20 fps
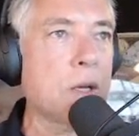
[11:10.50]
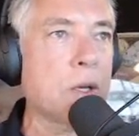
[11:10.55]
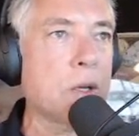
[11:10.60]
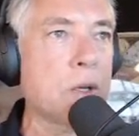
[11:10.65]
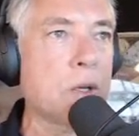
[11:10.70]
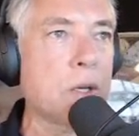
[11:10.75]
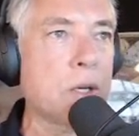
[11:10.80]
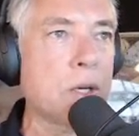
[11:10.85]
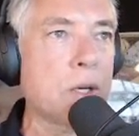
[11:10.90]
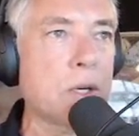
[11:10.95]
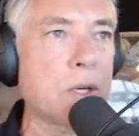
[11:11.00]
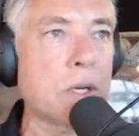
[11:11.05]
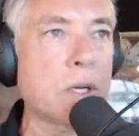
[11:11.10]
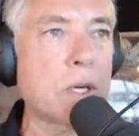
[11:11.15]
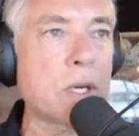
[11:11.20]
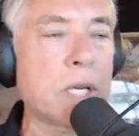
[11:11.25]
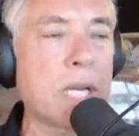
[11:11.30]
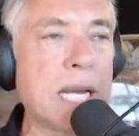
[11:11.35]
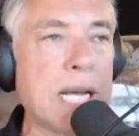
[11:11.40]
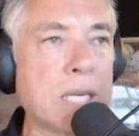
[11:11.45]
good
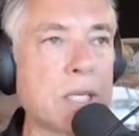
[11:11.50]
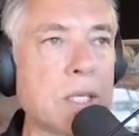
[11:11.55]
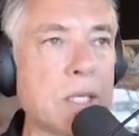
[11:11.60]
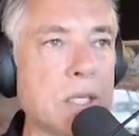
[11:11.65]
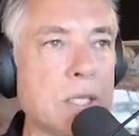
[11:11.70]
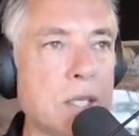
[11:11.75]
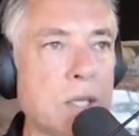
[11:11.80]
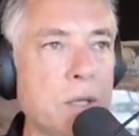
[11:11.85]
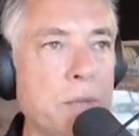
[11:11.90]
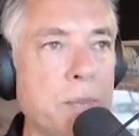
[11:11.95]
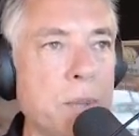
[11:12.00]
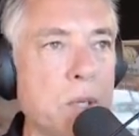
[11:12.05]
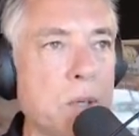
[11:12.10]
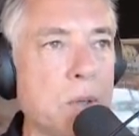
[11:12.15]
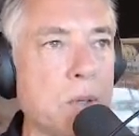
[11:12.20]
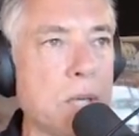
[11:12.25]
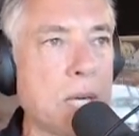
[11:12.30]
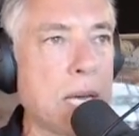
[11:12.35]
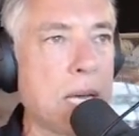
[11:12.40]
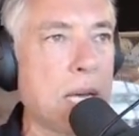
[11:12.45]
connections that you
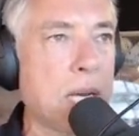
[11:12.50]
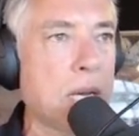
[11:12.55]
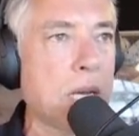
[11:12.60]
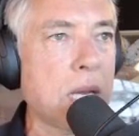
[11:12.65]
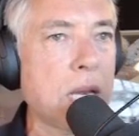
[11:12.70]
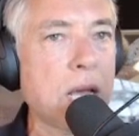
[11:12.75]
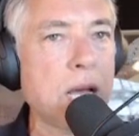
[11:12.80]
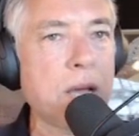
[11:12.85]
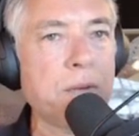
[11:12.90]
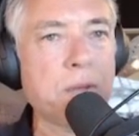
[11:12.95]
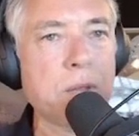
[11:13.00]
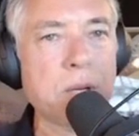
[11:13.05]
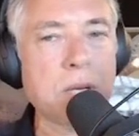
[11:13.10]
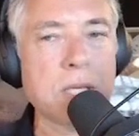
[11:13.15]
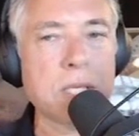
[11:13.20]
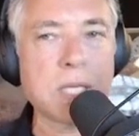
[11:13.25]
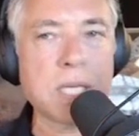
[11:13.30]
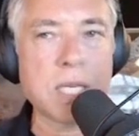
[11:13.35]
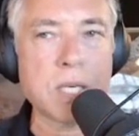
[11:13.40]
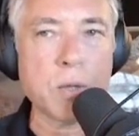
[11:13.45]
build and a life that
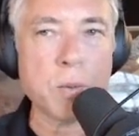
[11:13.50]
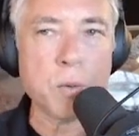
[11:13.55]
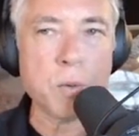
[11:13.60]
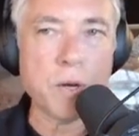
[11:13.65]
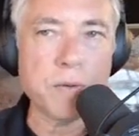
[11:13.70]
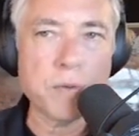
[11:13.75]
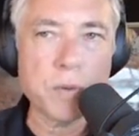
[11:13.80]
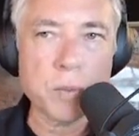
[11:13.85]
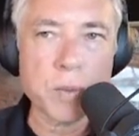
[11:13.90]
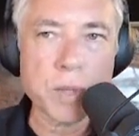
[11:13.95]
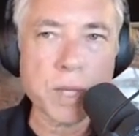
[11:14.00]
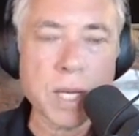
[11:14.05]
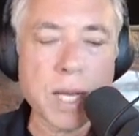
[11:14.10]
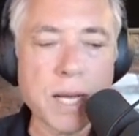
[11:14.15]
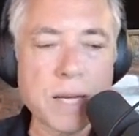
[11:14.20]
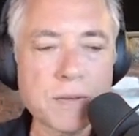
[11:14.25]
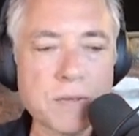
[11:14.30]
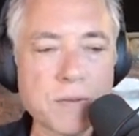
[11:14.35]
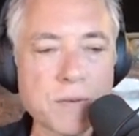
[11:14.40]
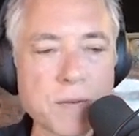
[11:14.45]
is interwoven with the
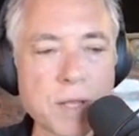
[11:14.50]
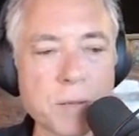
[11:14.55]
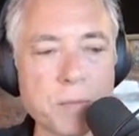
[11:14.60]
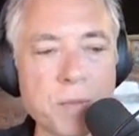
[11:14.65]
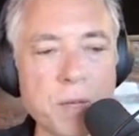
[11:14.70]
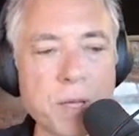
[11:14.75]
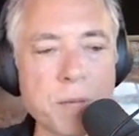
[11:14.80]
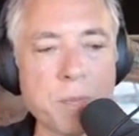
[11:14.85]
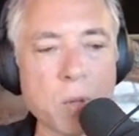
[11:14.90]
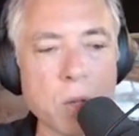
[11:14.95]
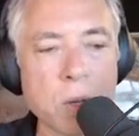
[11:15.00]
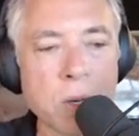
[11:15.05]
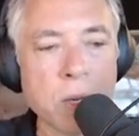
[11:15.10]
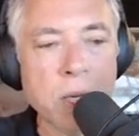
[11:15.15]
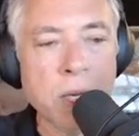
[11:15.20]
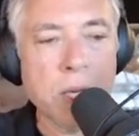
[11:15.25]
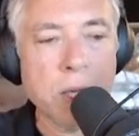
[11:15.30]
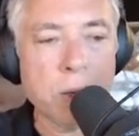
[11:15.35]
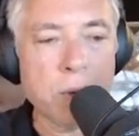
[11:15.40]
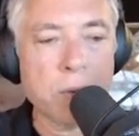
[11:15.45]
lives of other people,
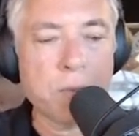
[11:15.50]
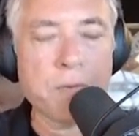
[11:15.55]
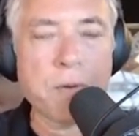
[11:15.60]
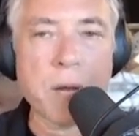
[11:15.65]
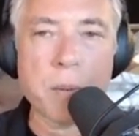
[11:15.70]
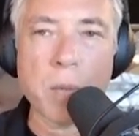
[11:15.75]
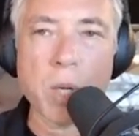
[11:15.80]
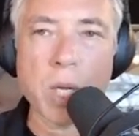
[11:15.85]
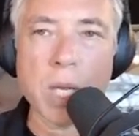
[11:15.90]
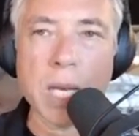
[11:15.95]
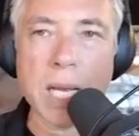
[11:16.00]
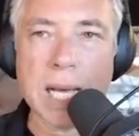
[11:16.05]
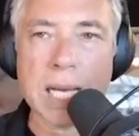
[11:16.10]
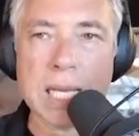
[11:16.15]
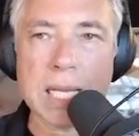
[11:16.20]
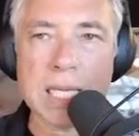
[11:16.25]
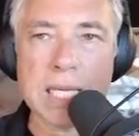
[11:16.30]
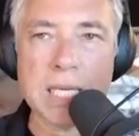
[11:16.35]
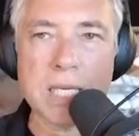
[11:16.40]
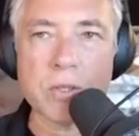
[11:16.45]
you're far more
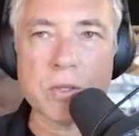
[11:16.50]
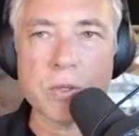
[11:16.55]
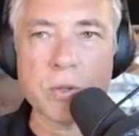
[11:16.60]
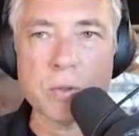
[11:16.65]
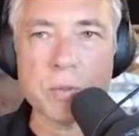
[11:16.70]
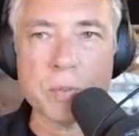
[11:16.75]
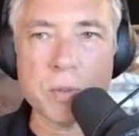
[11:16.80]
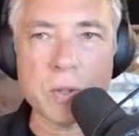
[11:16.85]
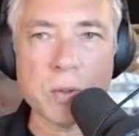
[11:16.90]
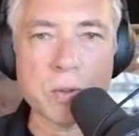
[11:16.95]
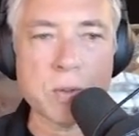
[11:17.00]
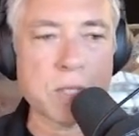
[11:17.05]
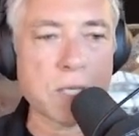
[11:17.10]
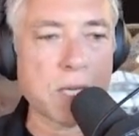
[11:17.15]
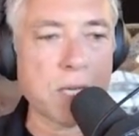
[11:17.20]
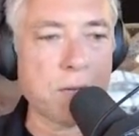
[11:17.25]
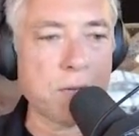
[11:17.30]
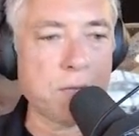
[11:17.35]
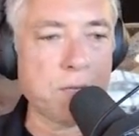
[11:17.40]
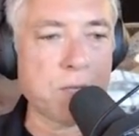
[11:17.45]
likely to produce
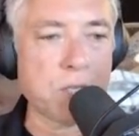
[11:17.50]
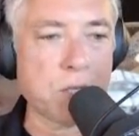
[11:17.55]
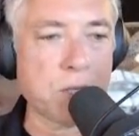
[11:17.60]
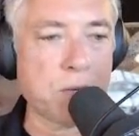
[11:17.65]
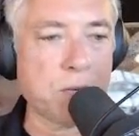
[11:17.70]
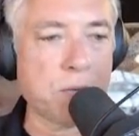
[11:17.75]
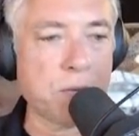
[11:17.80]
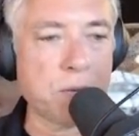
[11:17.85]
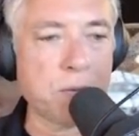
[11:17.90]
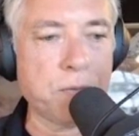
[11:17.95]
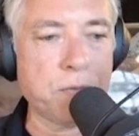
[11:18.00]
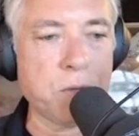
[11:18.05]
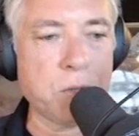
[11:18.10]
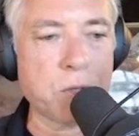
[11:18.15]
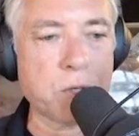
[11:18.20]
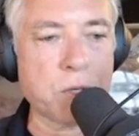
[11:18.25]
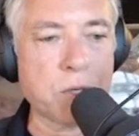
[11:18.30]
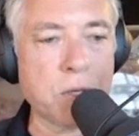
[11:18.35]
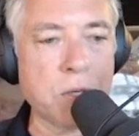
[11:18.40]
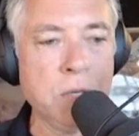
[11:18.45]
a vision for the
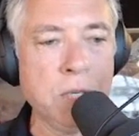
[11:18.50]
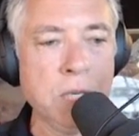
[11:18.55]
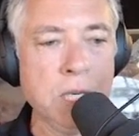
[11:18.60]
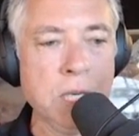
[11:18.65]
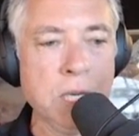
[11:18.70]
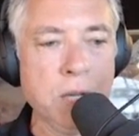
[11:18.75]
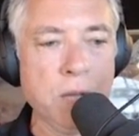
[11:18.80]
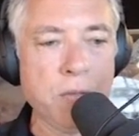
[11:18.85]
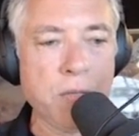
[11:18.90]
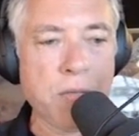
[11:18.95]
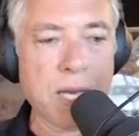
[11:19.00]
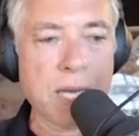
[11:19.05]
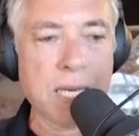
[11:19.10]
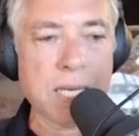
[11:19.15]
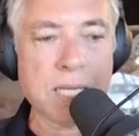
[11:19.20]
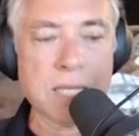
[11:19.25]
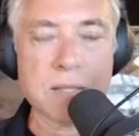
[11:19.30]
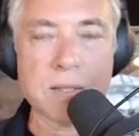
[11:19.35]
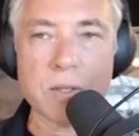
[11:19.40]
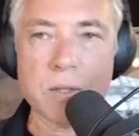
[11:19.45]
future that
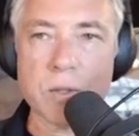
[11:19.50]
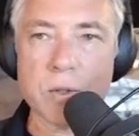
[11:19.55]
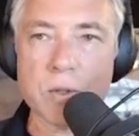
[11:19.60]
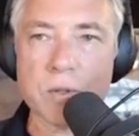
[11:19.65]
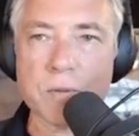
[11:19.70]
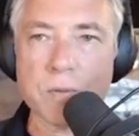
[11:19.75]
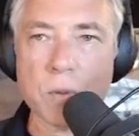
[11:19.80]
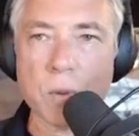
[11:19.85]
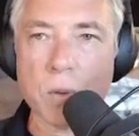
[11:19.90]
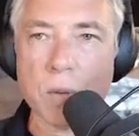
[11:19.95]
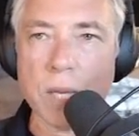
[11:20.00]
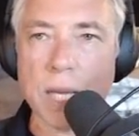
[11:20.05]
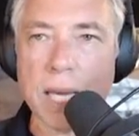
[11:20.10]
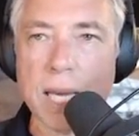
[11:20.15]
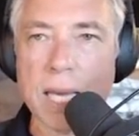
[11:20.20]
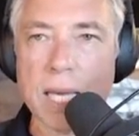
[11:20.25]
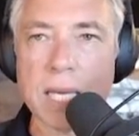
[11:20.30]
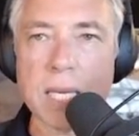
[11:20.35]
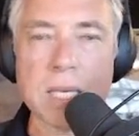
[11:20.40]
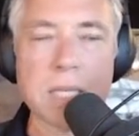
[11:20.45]
is useful
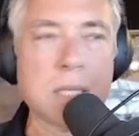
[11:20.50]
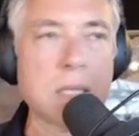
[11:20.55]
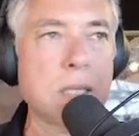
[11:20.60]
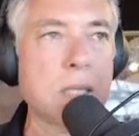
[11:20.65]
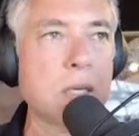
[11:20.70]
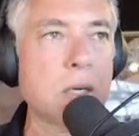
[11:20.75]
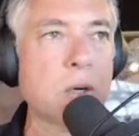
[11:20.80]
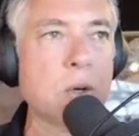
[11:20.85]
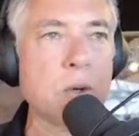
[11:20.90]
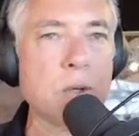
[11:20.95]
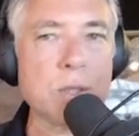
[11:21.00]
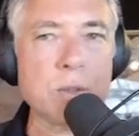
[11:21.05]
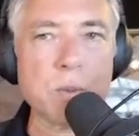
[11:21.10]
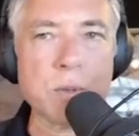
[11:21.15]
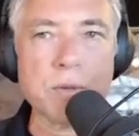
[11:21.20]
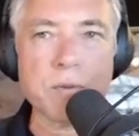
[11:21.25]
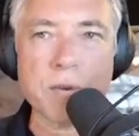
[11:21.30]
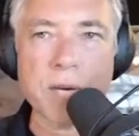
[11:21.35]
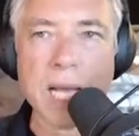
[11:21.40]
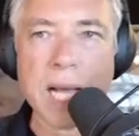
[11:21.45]
and accords
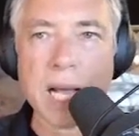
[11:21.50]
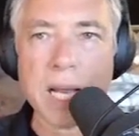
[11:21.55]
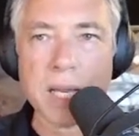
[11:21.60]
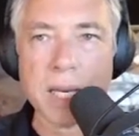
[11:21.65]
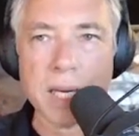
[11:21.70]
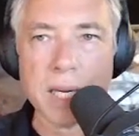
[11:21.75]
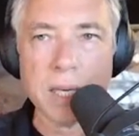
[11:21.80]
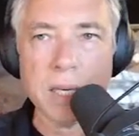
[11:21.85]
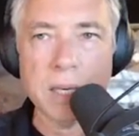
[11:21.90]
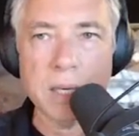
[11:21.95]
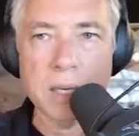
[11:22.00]
with reality